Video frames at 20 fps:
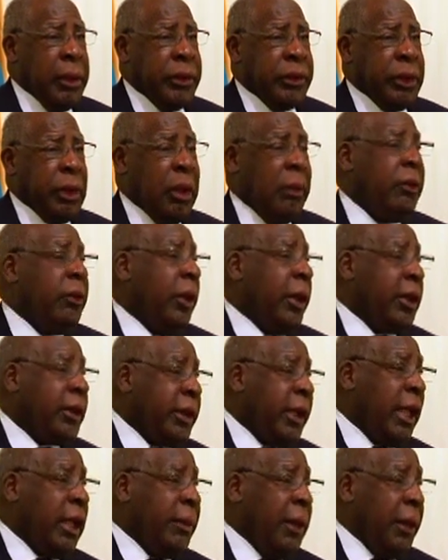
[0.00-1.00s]
So I'm very
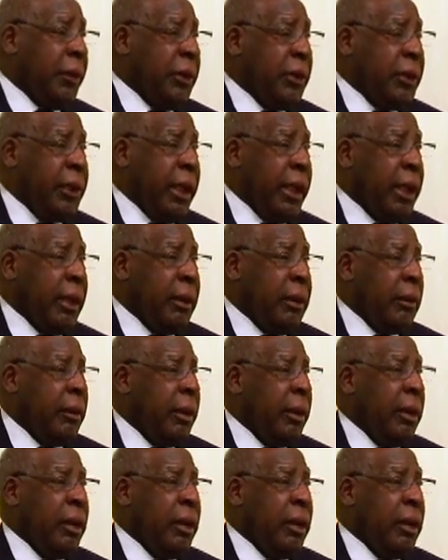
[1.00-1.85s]
excited about this day,